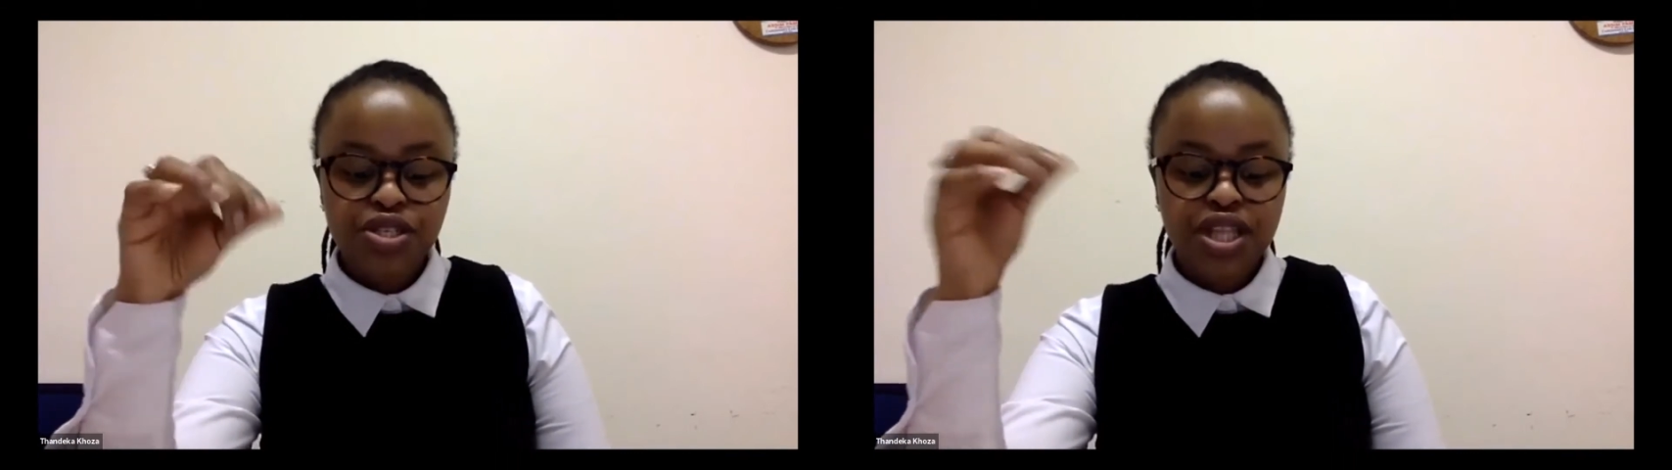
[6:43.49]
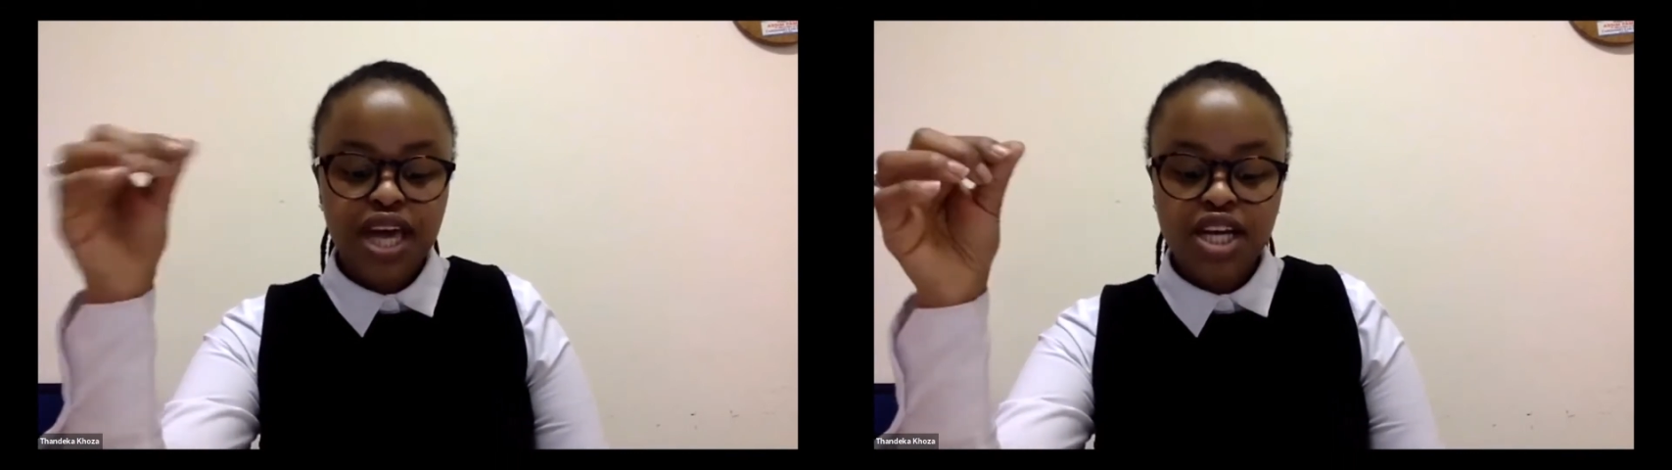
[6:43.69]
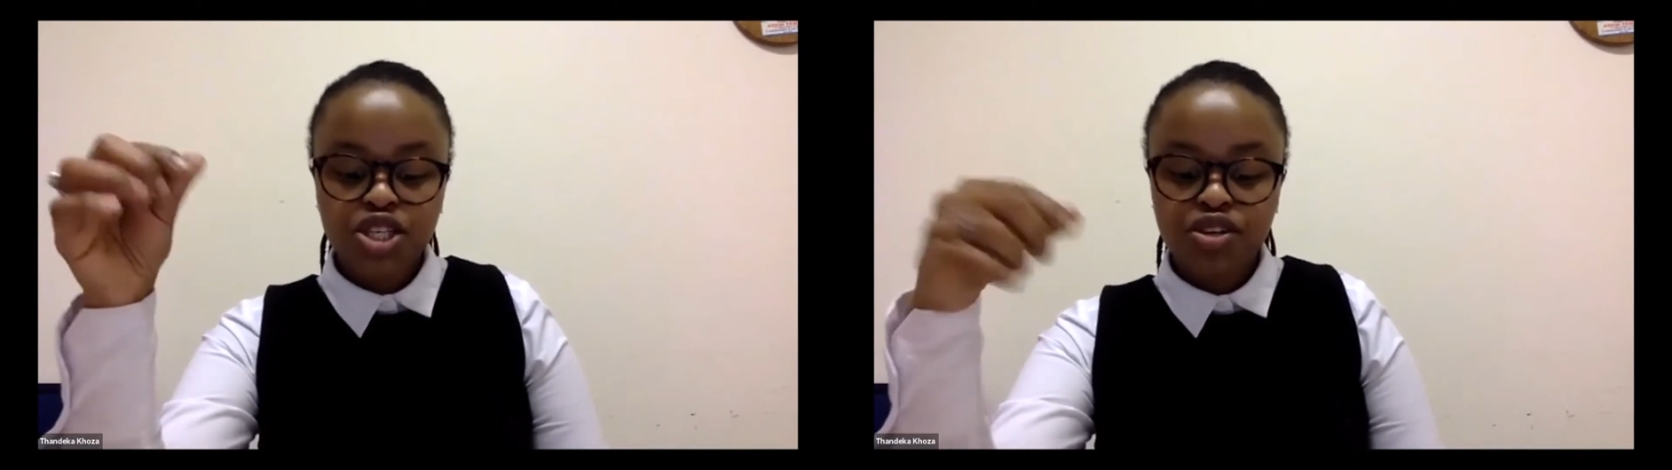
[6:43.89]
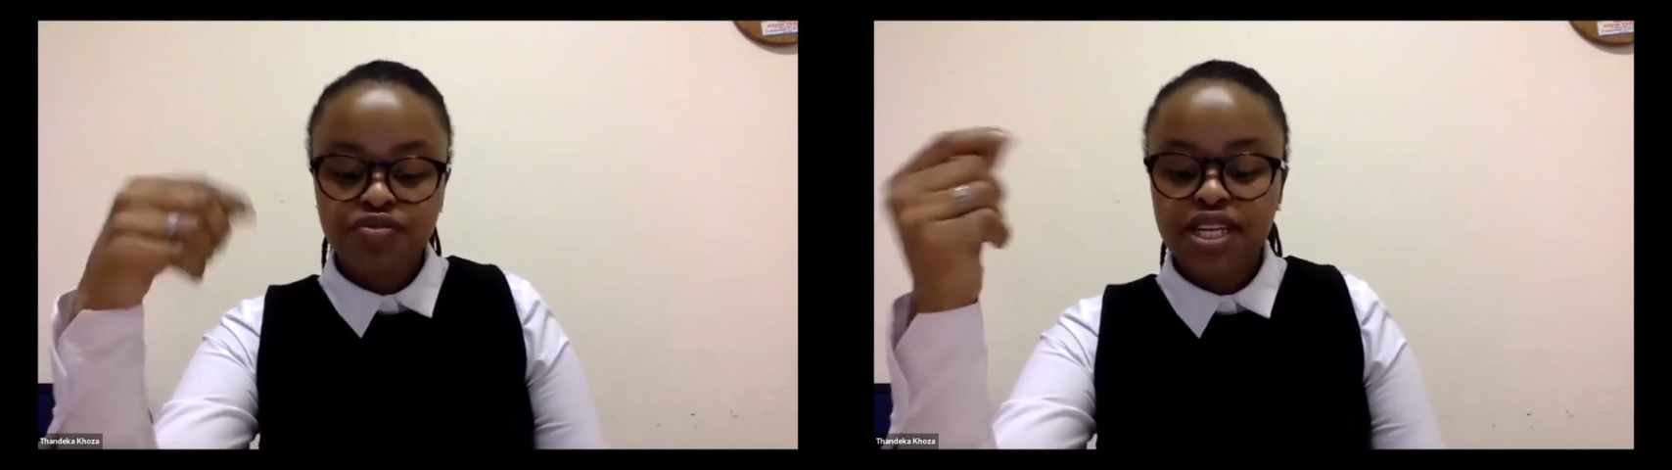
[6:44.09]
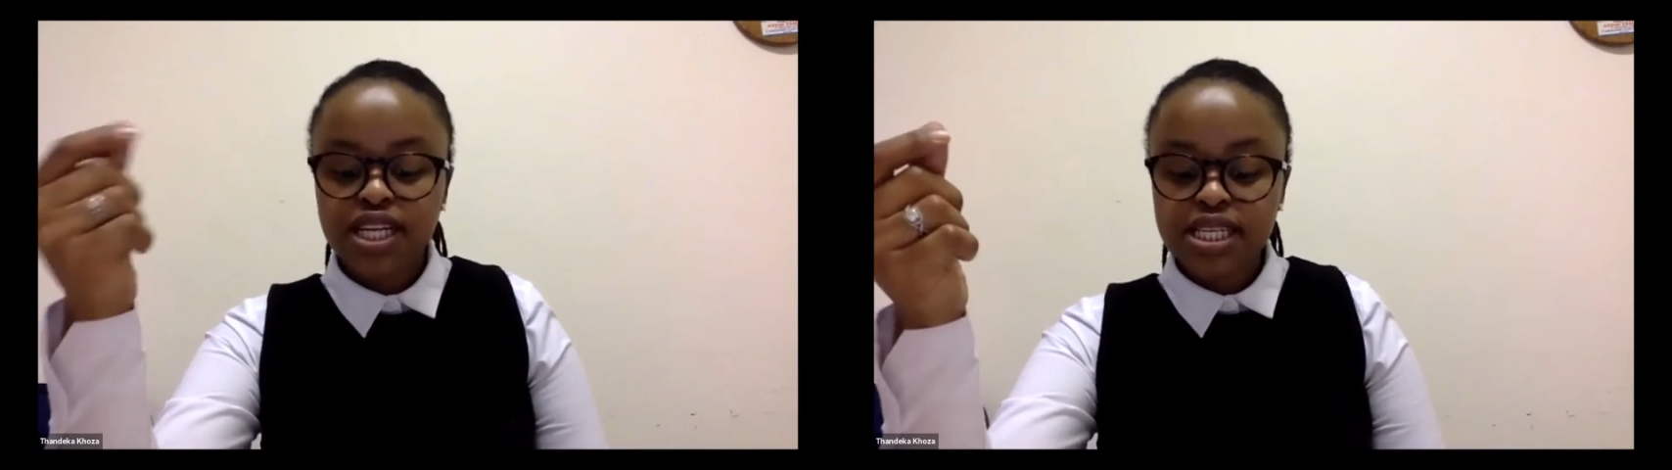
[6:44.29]
to the action of
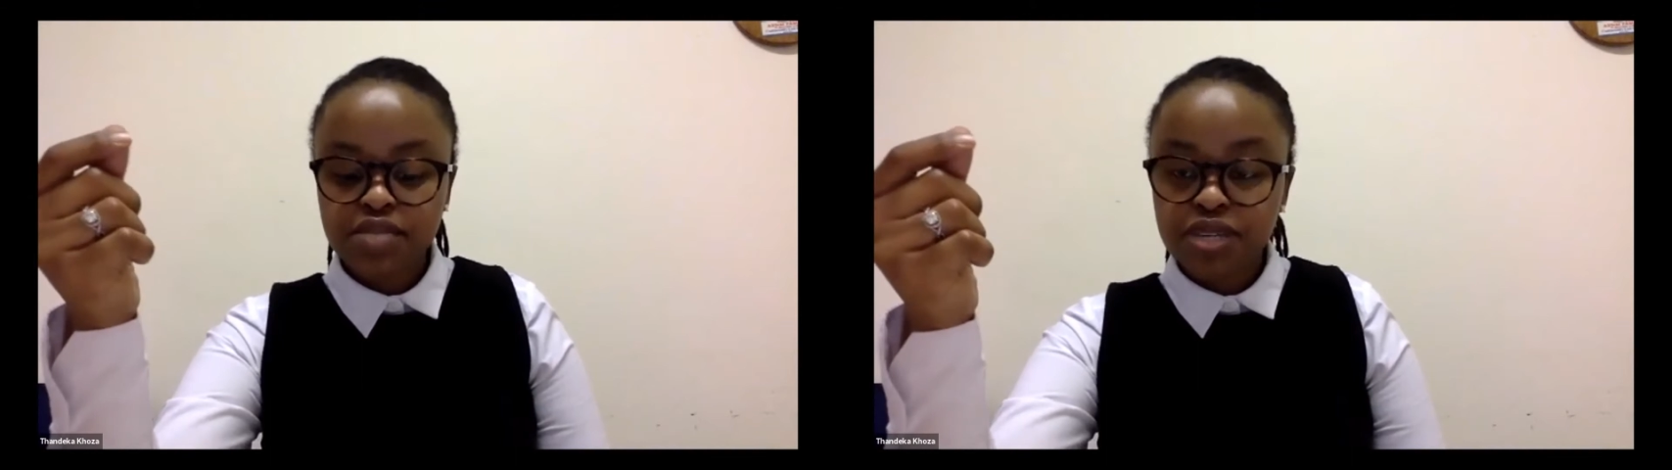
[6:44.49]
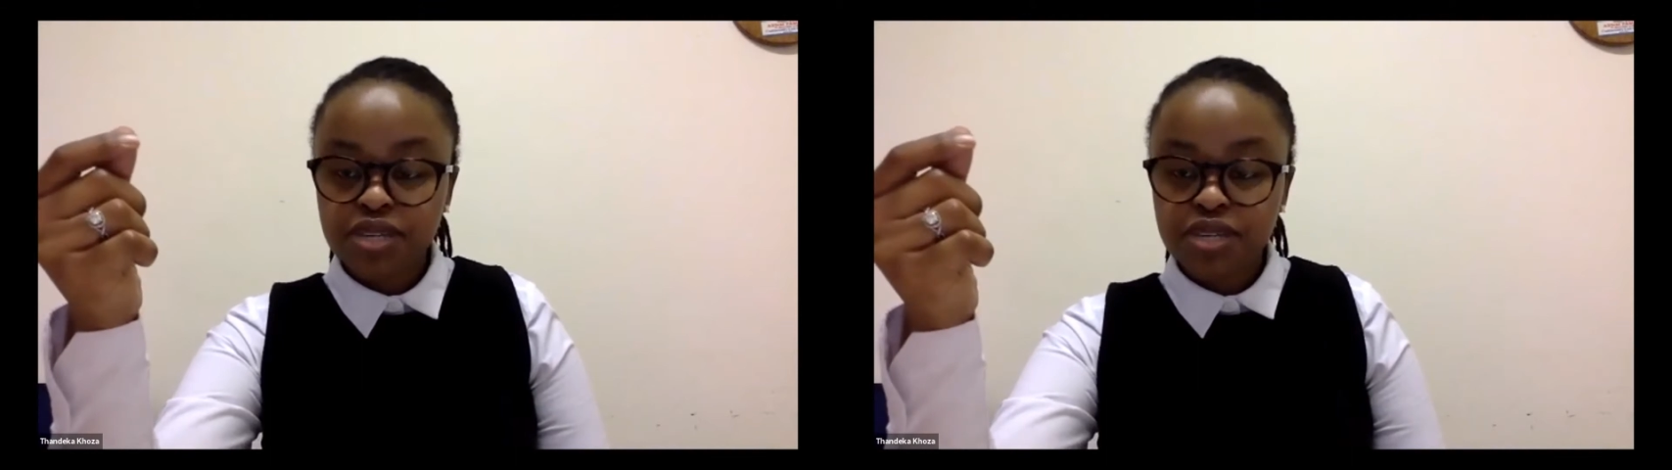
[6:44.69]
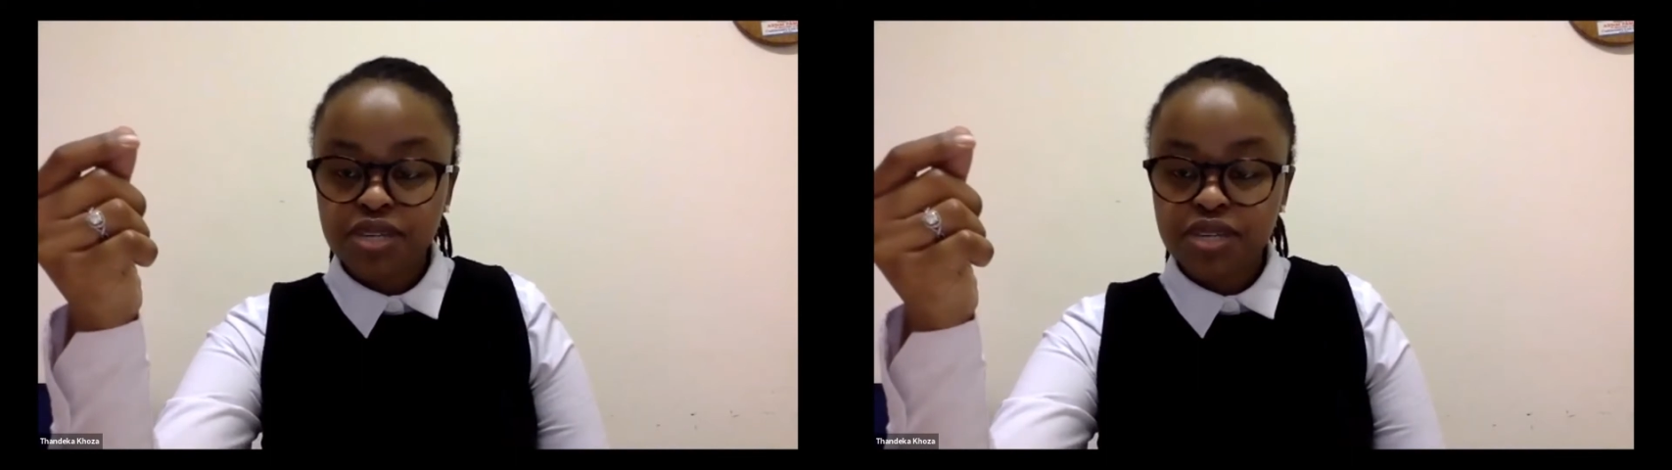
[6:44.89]
enlistment.